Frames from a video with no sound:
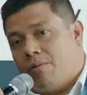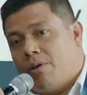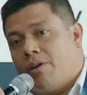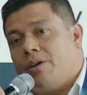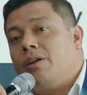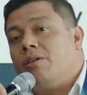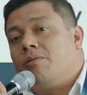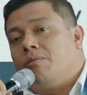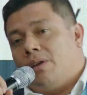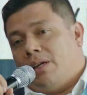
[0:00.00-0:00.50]

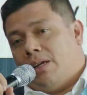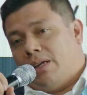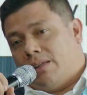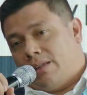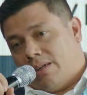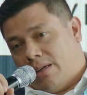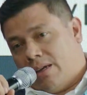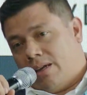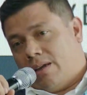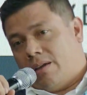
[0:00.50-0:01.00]
running with
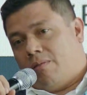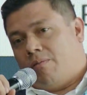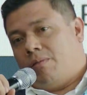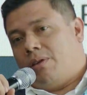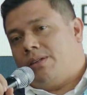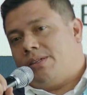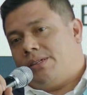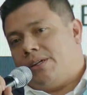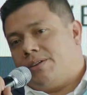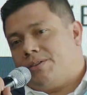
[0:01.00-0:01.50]

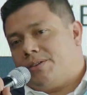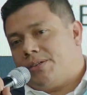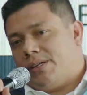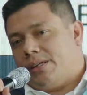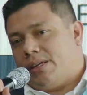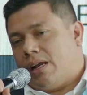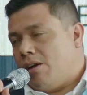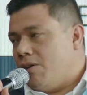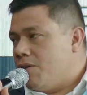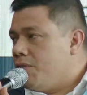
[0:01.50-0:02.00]
Certos
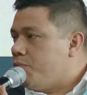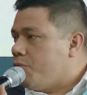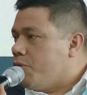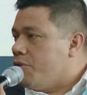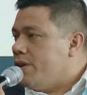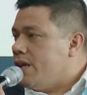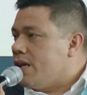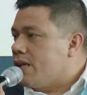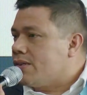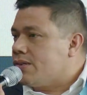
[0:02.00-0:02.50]
in a lot of
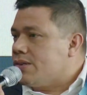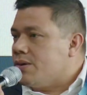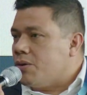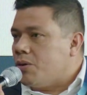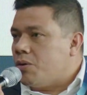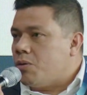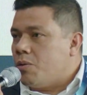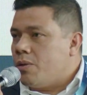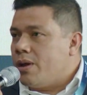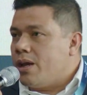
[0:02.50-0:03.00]
projects,
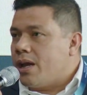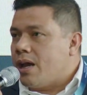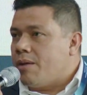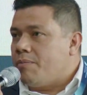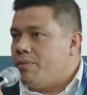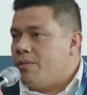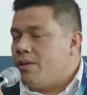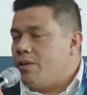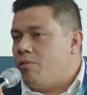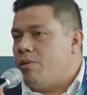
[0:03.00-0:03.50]
so we
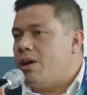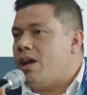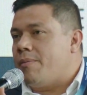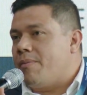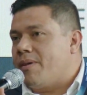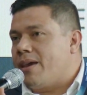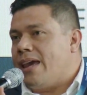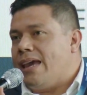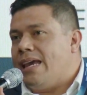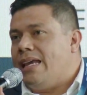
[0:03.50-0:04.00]

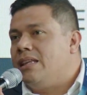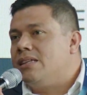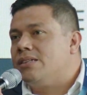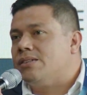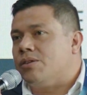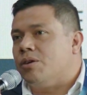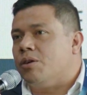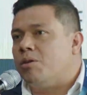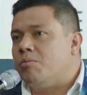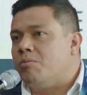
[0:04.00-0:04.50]
have gained
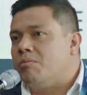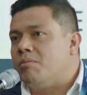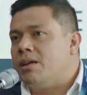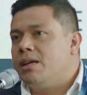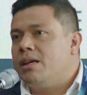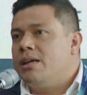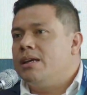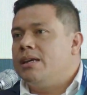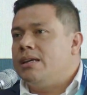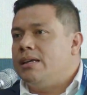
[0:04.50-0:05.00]
some
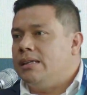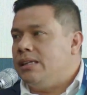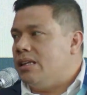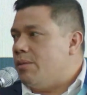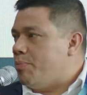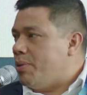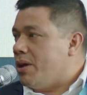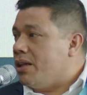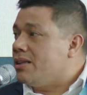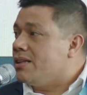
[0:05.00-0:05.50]

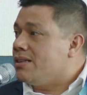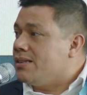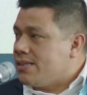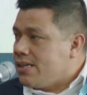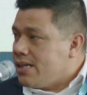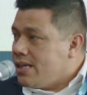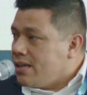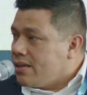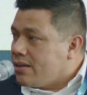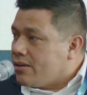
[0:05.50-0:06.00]

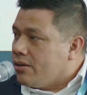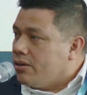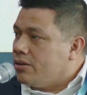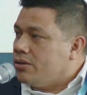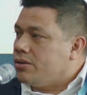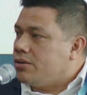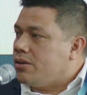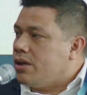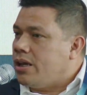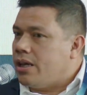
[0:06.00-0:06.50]
independency
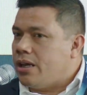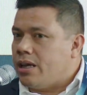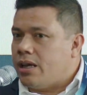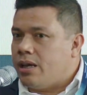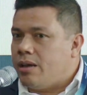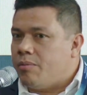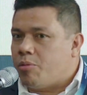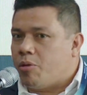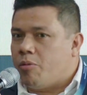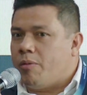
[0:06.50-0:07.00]
on
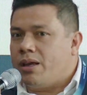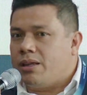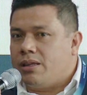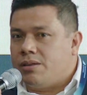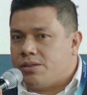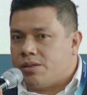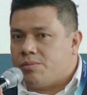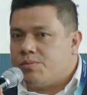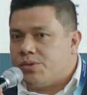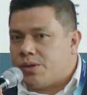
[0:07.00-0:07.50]
providing
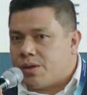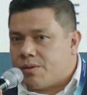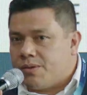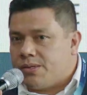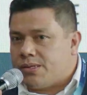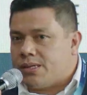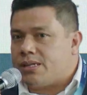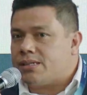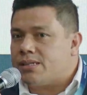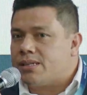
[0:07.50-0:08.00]
some
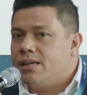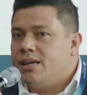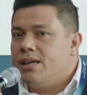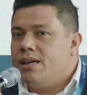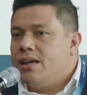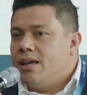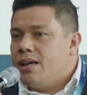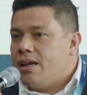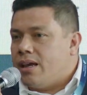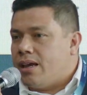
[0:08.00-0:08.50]
services.
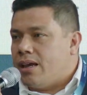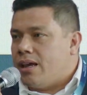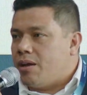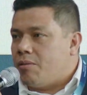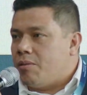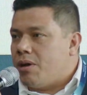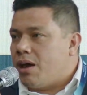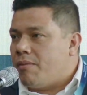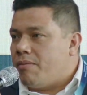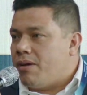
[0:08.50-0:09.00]

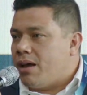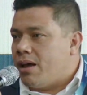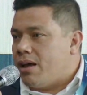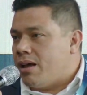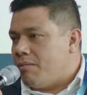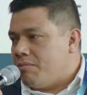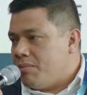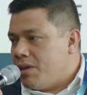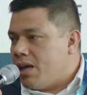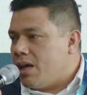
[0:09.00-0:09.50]
We
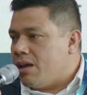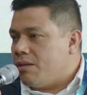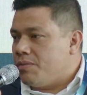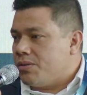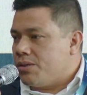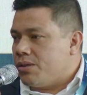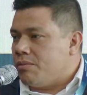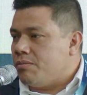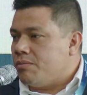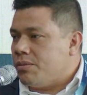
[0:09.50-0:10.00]
have
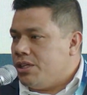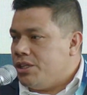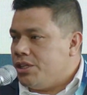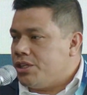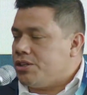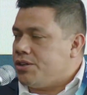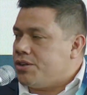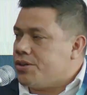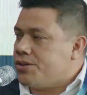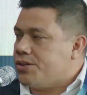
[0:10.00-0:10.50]
some
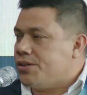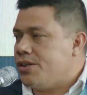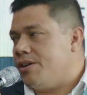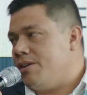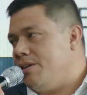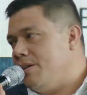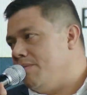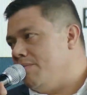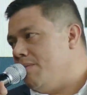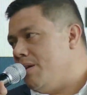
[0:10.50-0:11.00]
engineers there
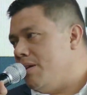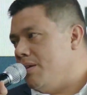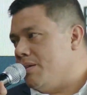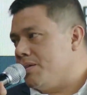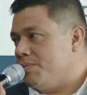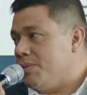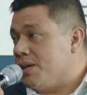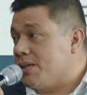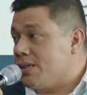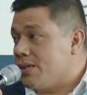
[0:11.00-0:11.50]
in
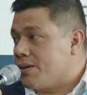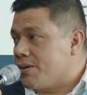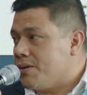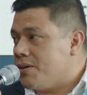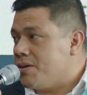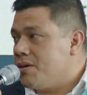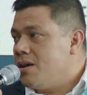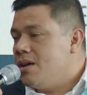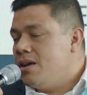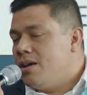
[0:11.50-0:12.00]
Veridos,
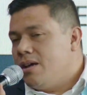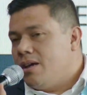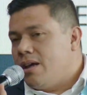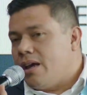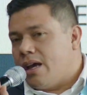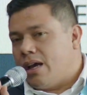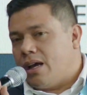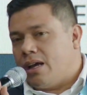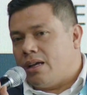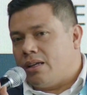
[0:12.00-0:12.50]
Mexico,
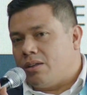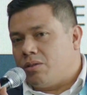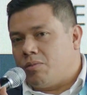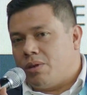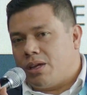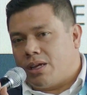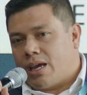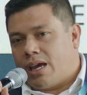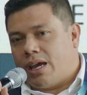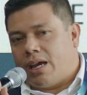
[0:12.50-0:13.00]
and
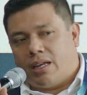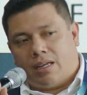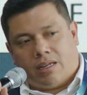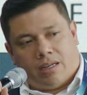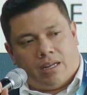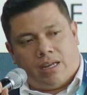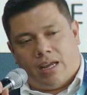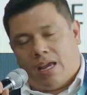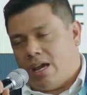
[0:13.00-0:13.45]
we can